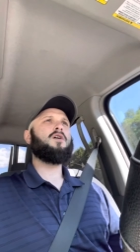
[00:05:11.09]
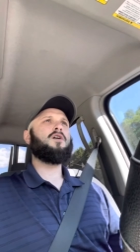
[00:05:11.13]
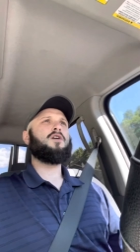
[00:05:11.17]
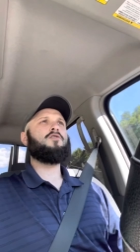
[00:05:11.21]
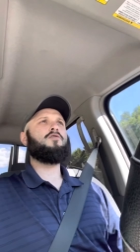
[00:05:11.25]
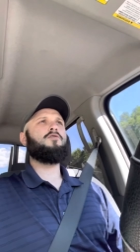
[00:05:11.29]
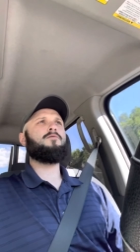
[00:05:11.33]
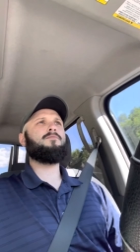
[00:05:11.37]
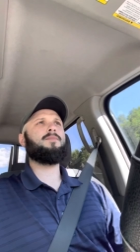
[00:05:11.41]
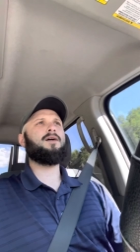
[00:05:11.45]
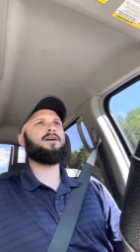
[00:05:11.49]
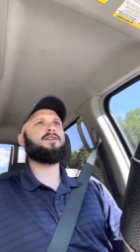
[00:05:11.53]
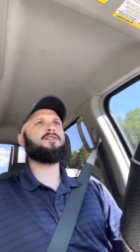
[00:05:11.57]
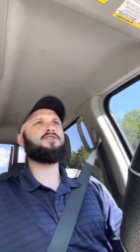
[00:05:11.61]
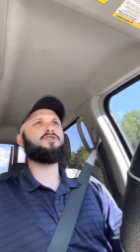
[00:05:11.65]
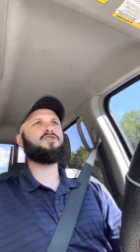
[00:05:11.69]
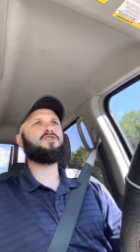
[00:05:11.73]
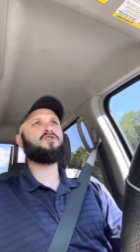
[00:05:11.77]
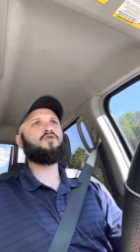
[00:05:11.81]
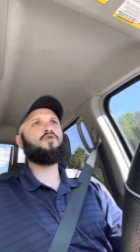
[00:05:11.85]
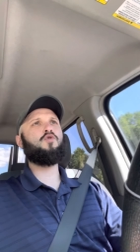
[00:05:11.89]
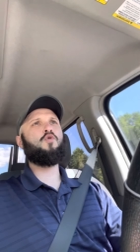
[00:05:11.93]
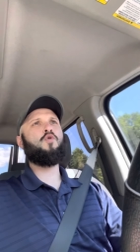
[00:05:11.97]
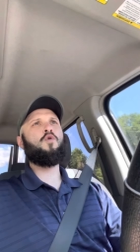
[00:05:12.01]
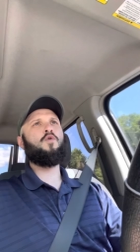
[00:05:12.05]
going back to
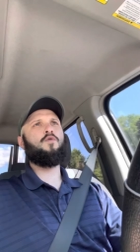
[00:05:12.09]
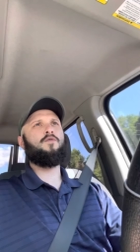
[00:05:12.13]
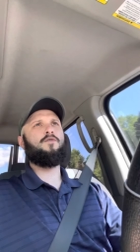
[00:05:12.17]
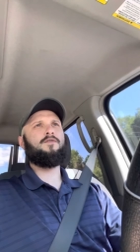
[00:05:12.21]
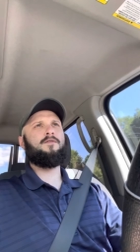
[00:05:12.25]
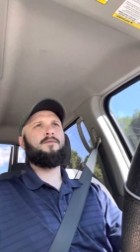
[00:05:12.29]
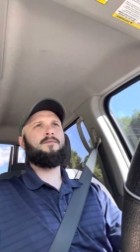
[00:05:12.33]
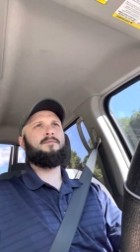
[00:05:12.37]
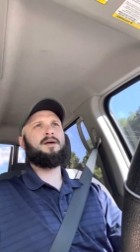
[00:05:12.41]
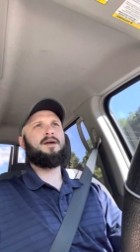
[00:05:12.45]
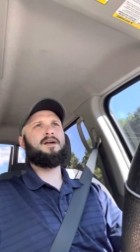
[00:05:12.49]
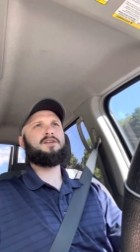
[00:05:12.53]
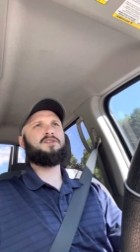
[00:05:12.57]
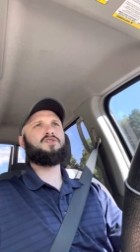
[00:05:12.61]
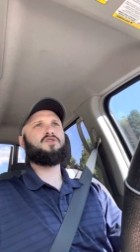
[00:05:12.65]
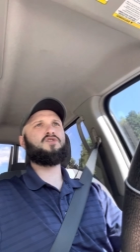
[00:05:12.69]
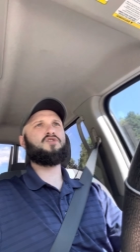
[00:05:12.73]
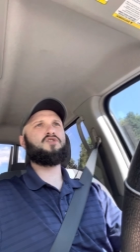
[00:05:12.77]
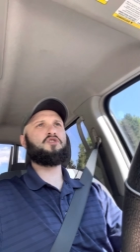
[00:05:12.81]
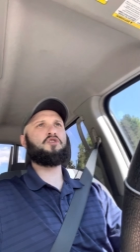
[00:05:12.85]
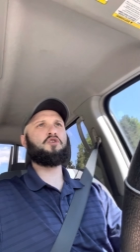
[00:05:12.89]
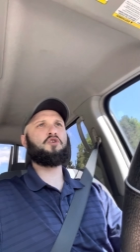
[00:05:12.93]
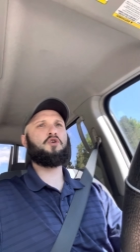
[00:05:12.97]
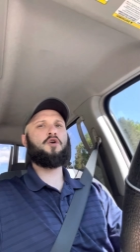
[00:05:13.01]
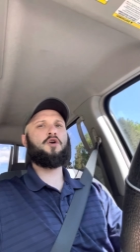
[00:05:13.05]
school for a
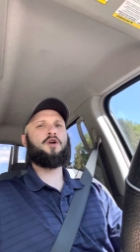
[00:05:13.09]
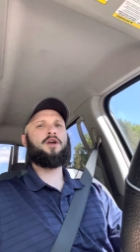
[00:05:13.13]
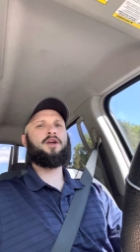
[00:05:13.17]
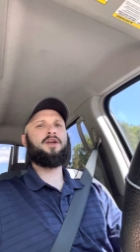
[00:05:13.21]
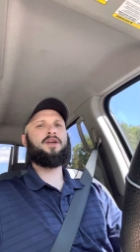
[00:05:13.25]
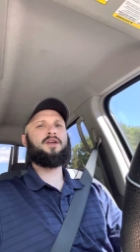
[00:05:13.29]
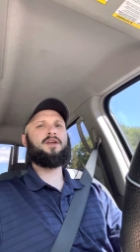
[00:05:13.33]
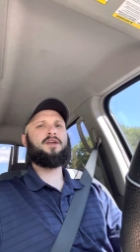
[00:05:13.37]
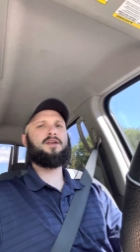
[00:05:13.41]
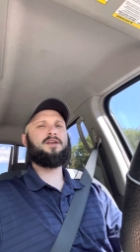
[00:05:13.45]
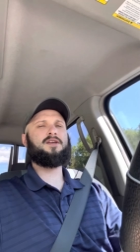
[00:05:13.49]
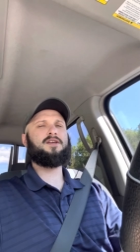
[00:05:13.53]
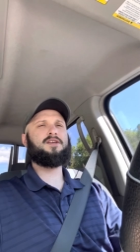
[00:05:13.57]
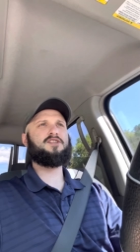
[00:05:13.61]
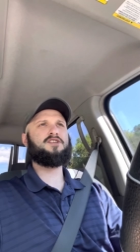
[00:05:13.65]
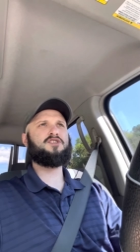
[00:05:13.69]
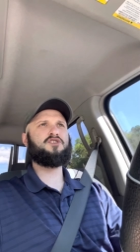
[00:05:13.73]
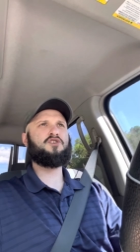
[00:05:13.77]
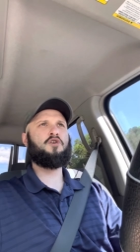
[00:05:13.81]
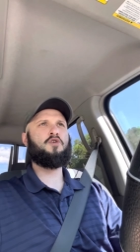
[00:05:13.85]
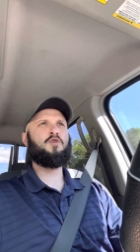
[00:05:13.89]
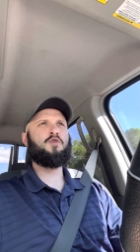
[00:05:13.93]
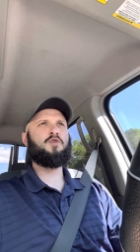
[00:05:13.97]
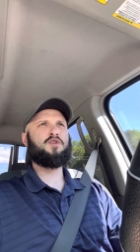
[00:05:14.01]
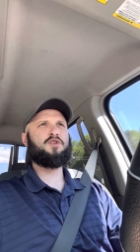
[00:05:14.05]
master's degree is
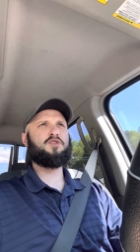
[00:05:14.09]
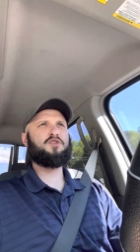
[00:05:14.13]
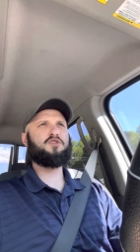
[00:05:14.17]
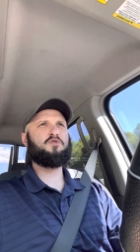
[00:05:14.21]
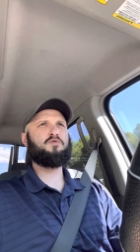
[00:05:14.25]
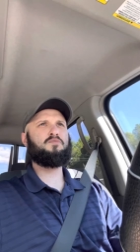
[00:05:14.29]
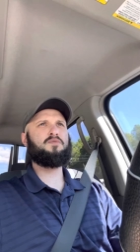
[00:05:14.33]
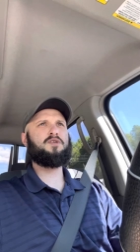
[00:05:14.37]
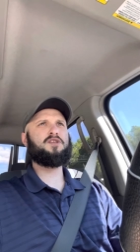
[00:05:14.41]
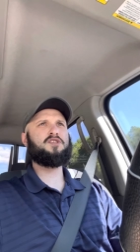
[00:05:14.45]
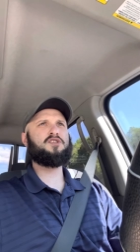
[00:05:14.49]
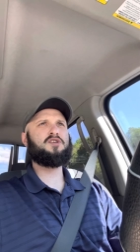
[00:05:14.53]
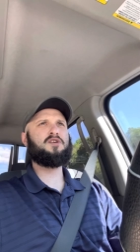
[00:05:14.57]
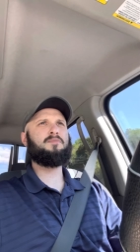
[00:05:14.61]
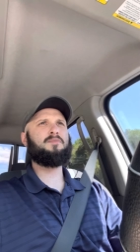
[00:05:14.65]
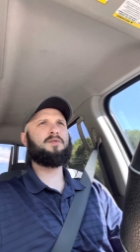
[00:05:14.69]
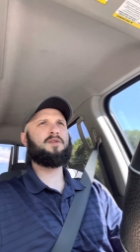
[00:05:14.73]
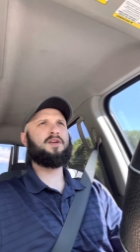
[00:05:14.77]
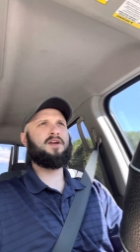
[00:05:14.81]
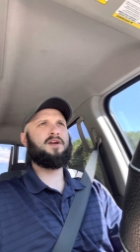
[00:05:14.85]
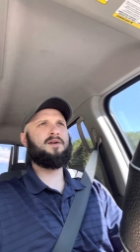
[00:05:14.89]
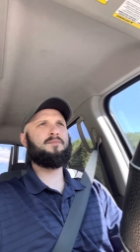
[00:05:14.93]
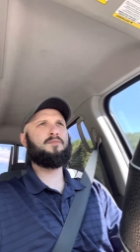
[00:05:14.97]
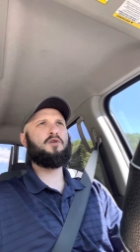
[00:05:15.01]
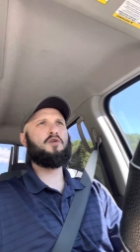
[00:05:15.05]
going to be
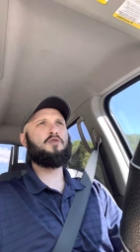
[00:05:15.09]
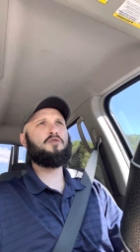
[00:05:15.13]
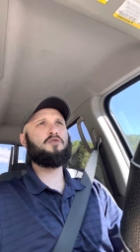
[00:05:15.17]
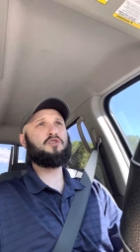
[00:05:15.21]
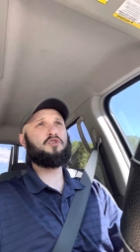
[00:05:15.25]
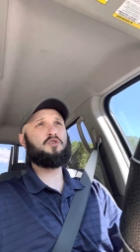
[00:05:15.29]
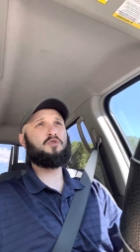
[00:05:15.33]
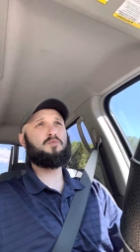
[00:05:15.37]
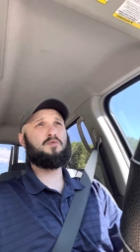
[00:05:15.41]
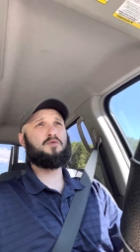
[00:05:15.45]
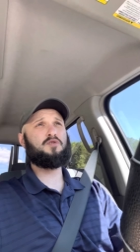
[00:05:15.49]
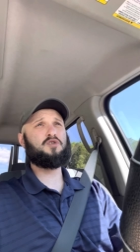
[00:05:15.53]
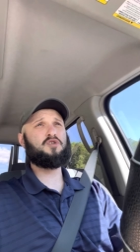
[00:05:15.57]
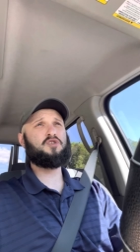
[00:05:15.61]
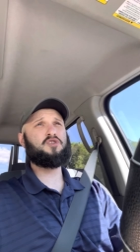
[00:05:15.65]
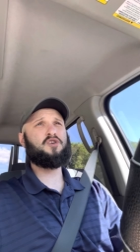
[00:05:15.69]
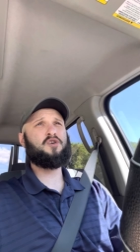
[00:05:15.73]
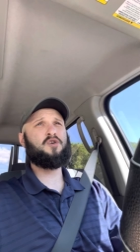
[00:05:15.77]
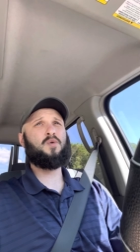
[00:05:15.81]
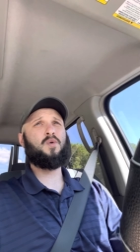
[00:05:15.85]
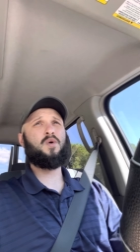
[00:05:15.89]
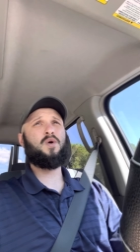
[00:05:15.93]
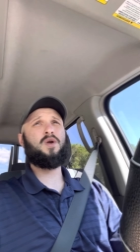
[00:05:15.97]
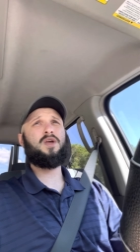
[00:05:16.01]
something I'm going to pursue.